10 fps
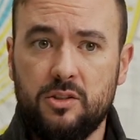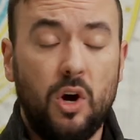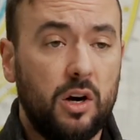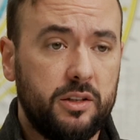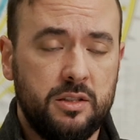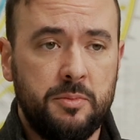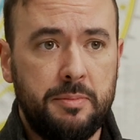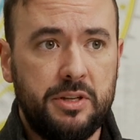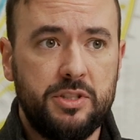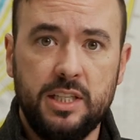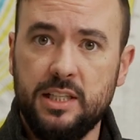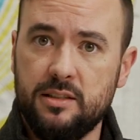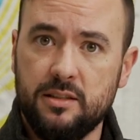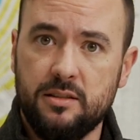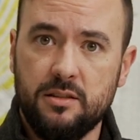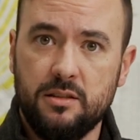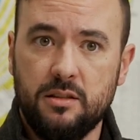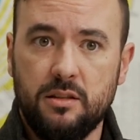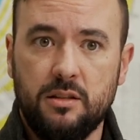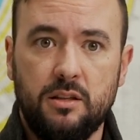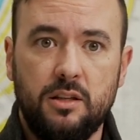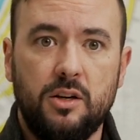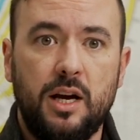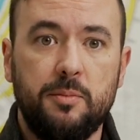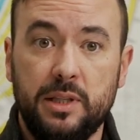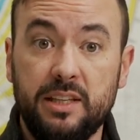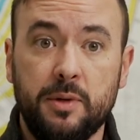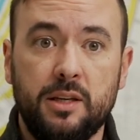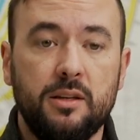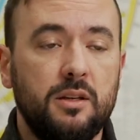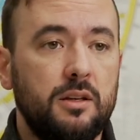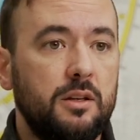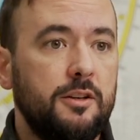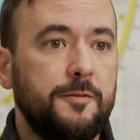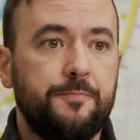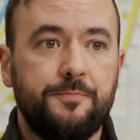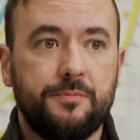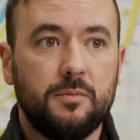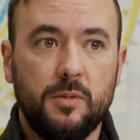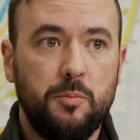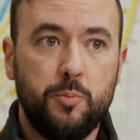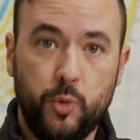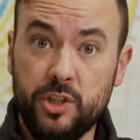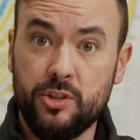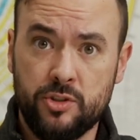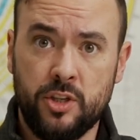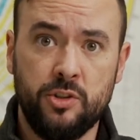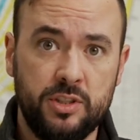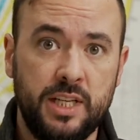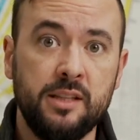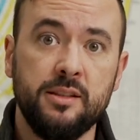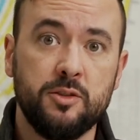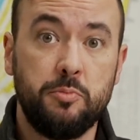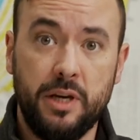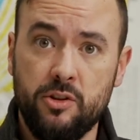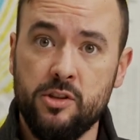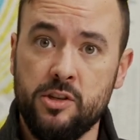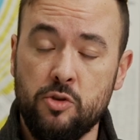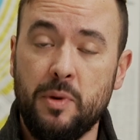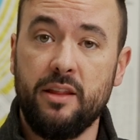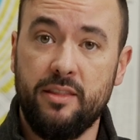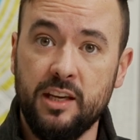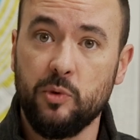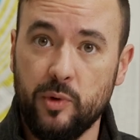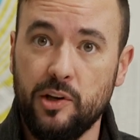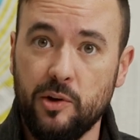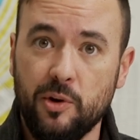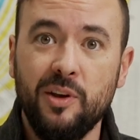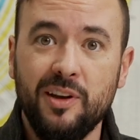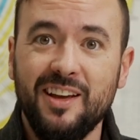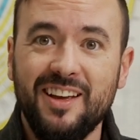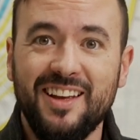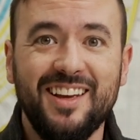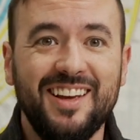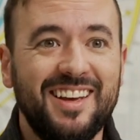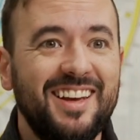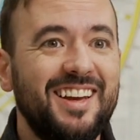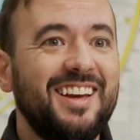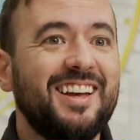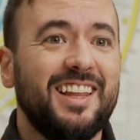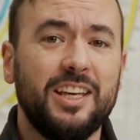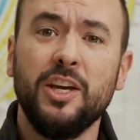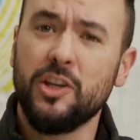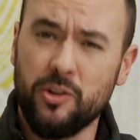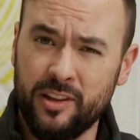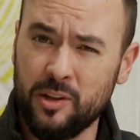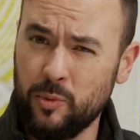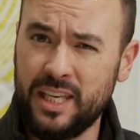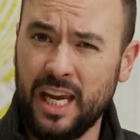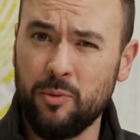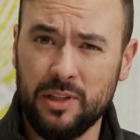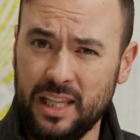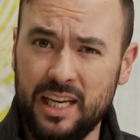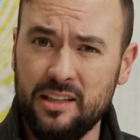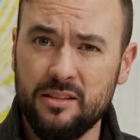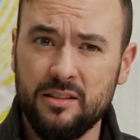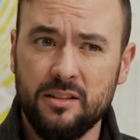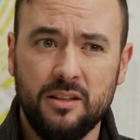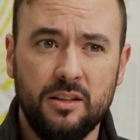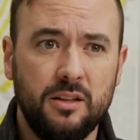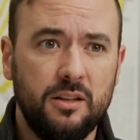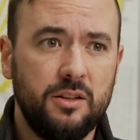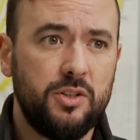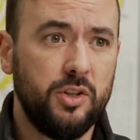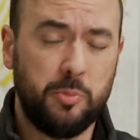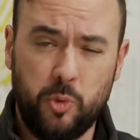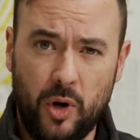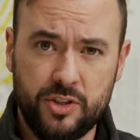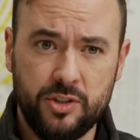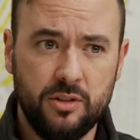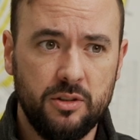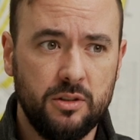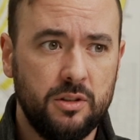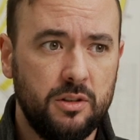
talk to somebody about Jesus? You know, believe me, preachers understand this better than you might think we do. Like, you think that we can't relate to the pressure